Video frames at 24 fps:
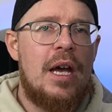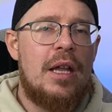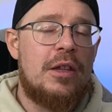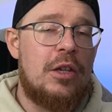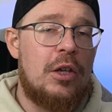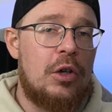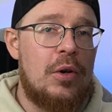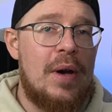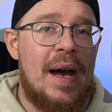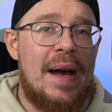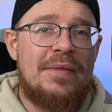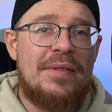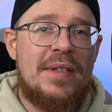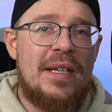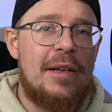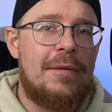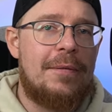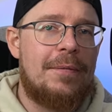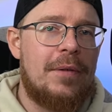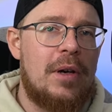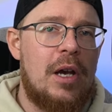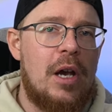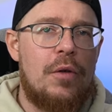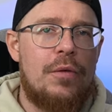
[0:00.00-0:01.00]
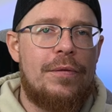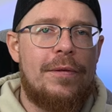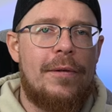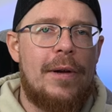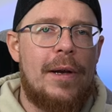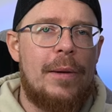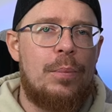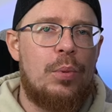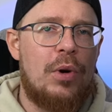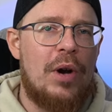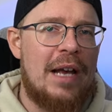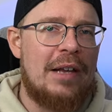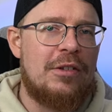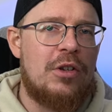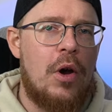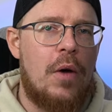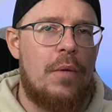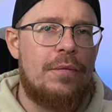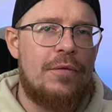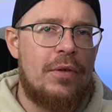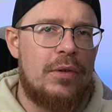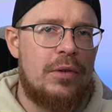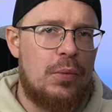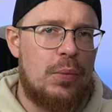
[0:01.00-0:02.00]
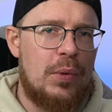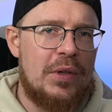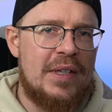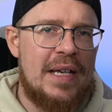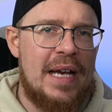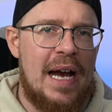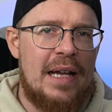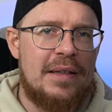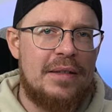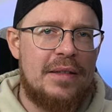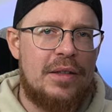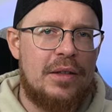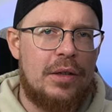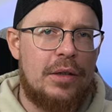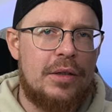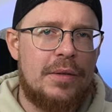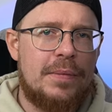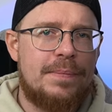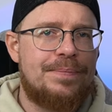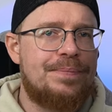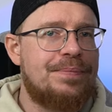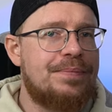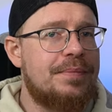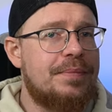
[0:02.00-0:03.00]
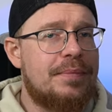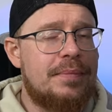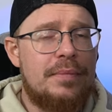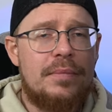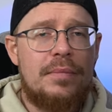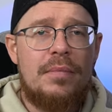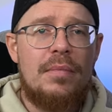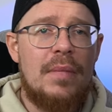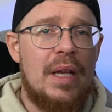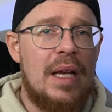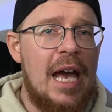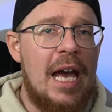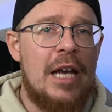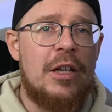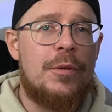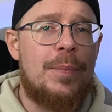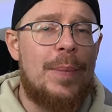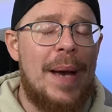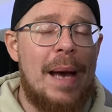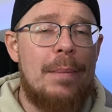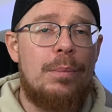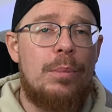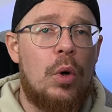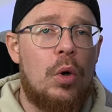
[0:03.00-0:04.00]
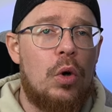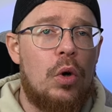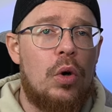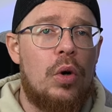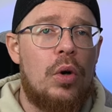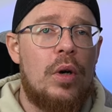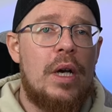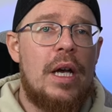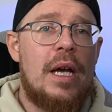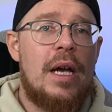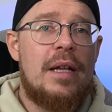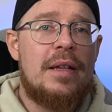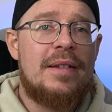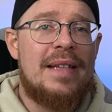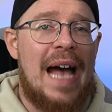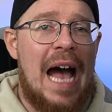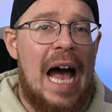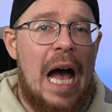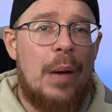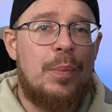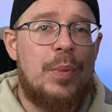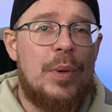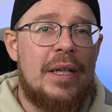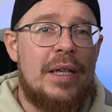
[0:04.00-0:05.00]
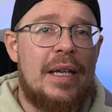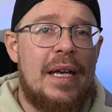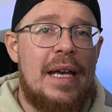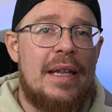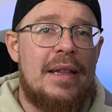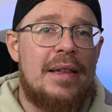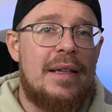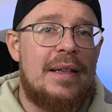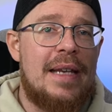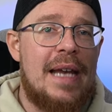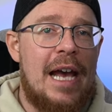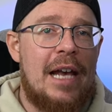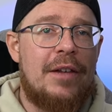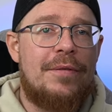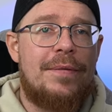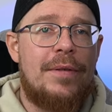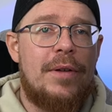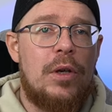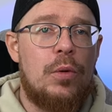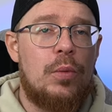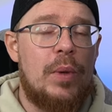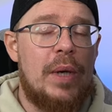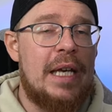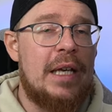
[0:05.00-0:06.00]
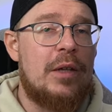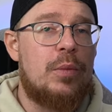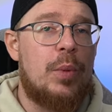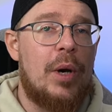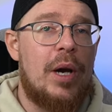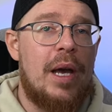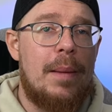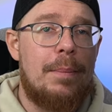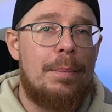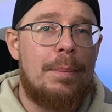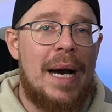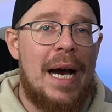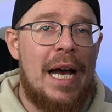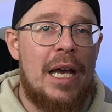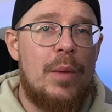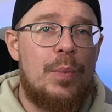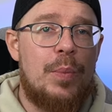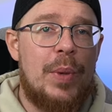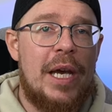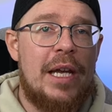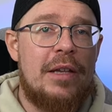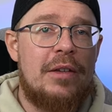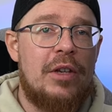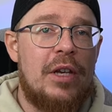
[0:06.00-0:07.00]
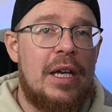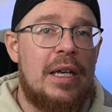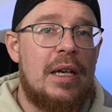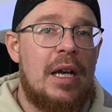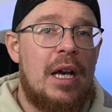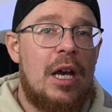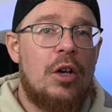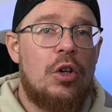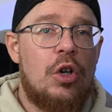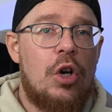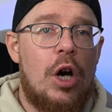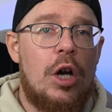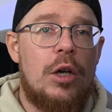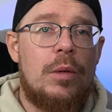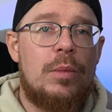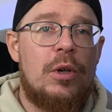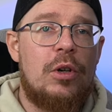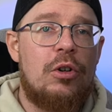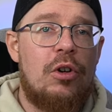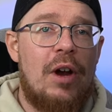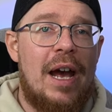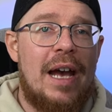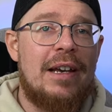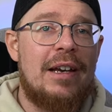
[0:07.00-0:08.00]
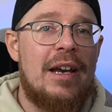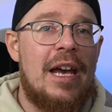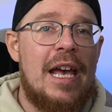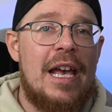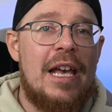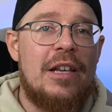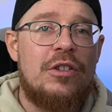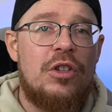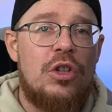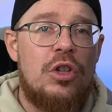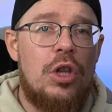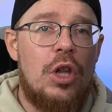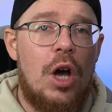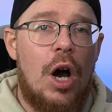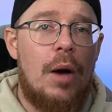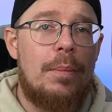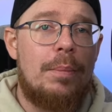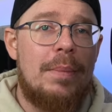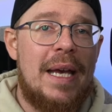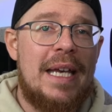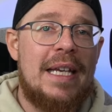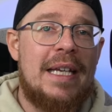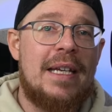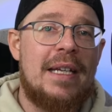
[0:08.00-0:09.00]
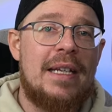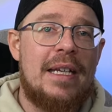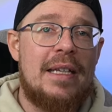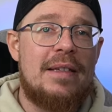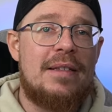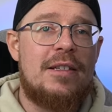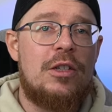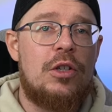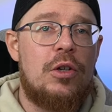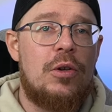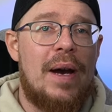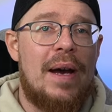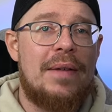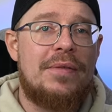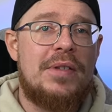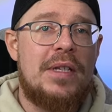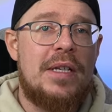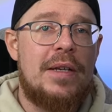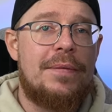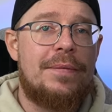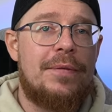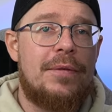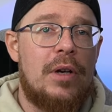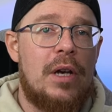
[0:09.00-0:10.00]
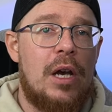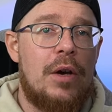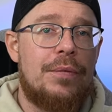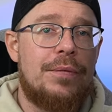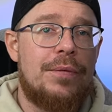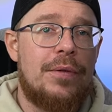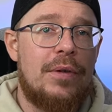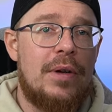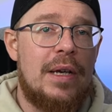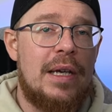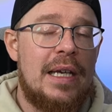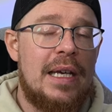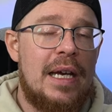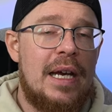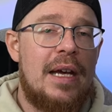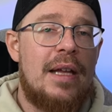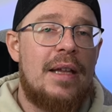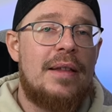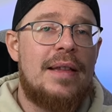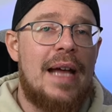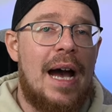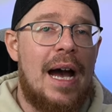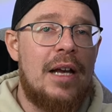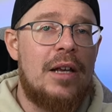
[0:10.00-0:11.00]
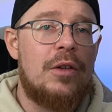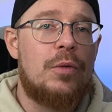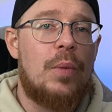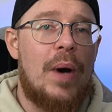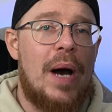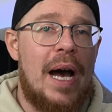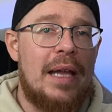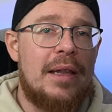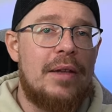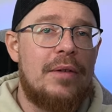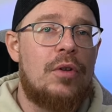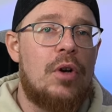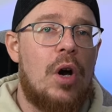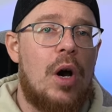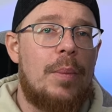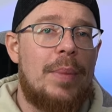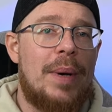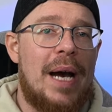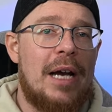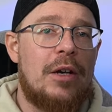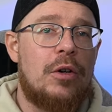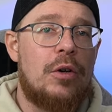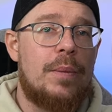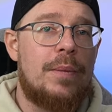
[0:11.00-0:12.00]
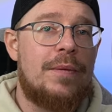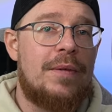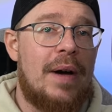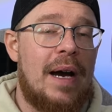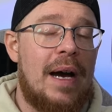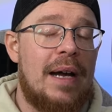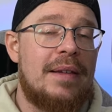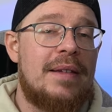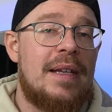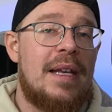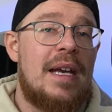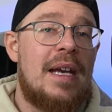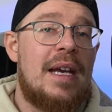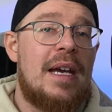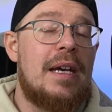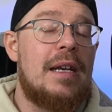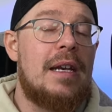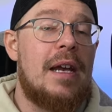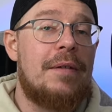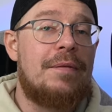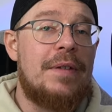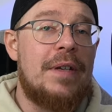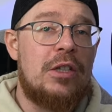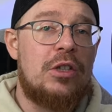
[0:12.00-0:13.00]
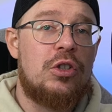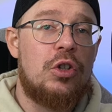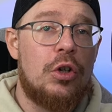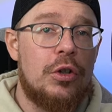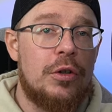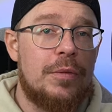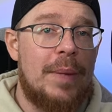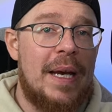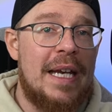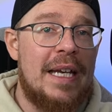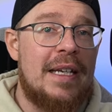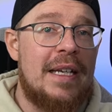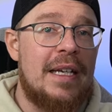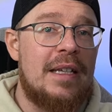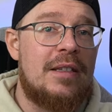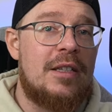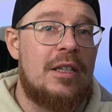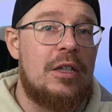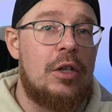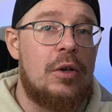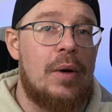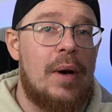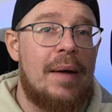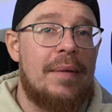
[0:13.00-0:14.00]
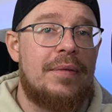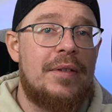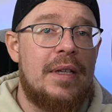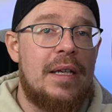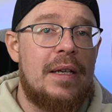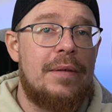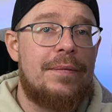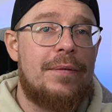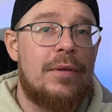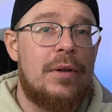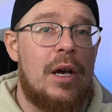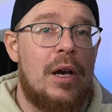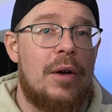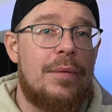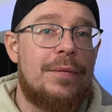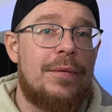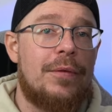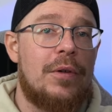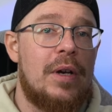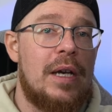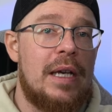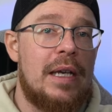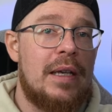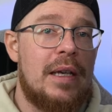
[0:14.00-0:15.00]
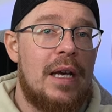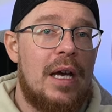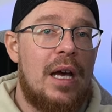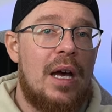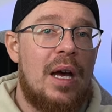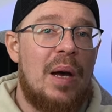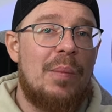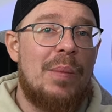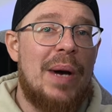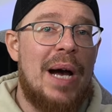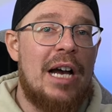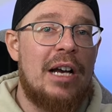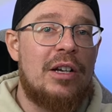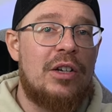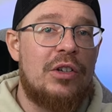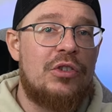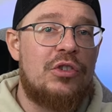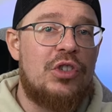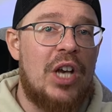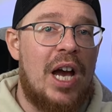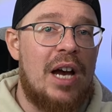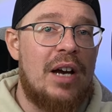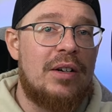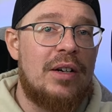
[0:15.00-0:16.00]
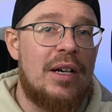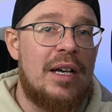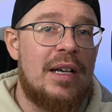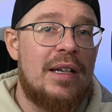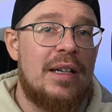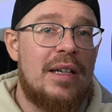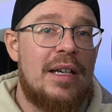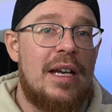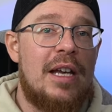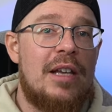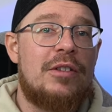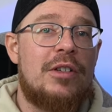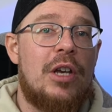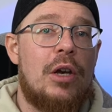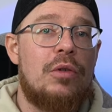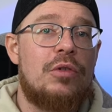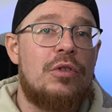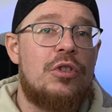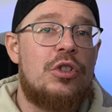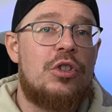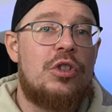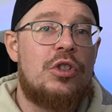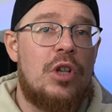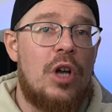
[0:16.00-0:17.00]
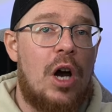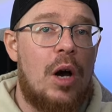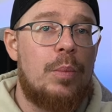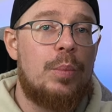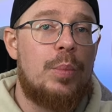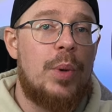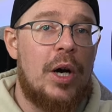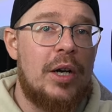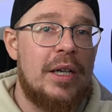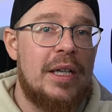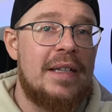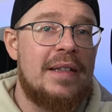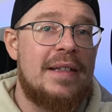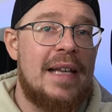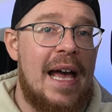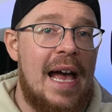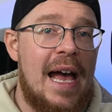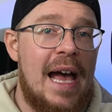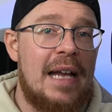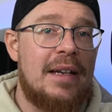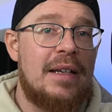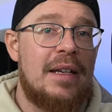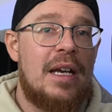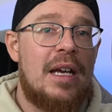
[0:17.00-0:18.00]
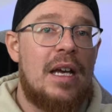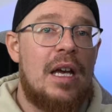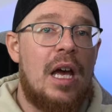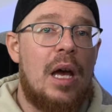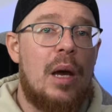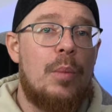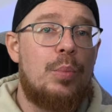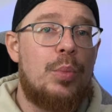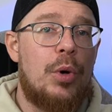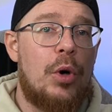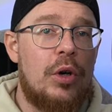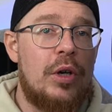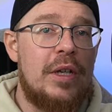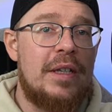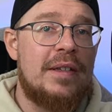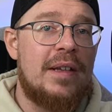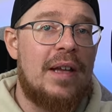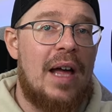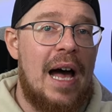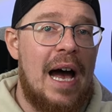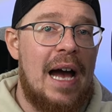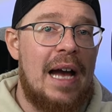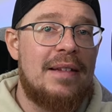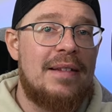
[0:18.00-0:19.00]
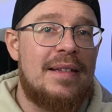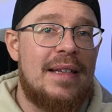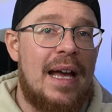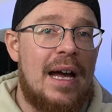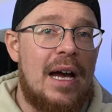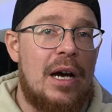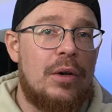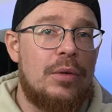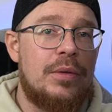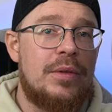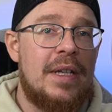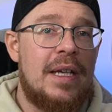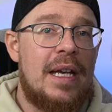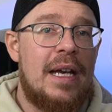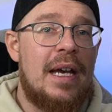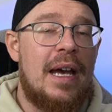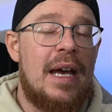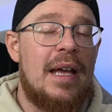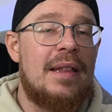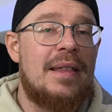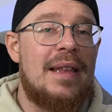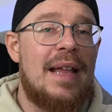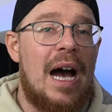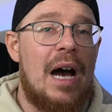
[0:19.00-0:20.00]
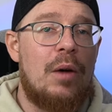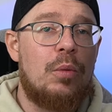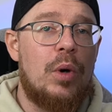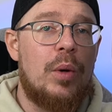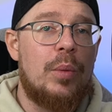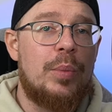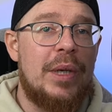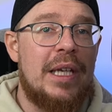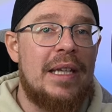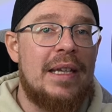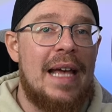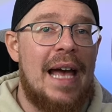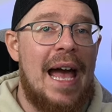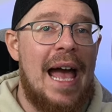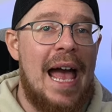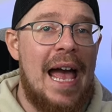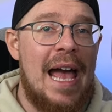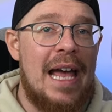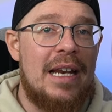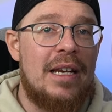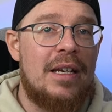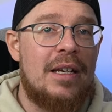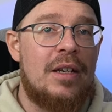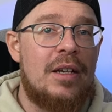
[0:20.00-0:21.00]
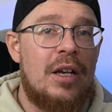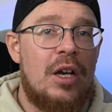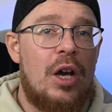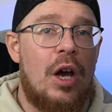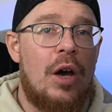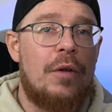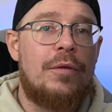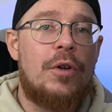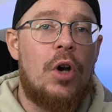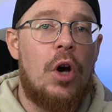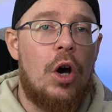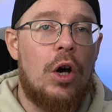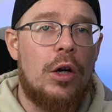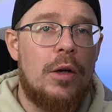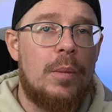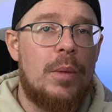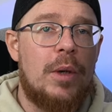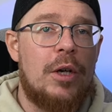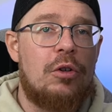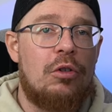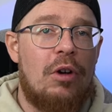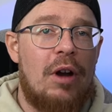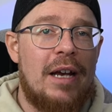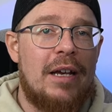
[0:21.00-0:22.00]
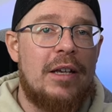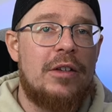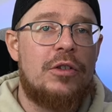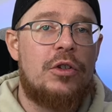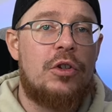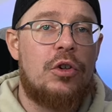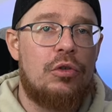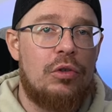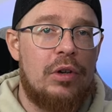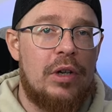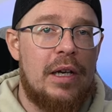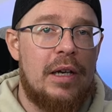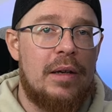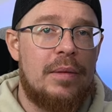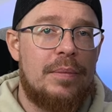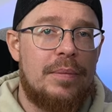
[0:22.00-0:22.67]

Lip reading: The UFC 303 press conference was cancelled. Expect more to happen in the next few weeks. But in my opinion, Conor McGregor is not making it to UFC 303. That is why they've got a backup fight. And if he does make it to UFC 303... Michael Chandler is going to stomp on his head and put his lights out, and that will be the end of Conor McGregor's career.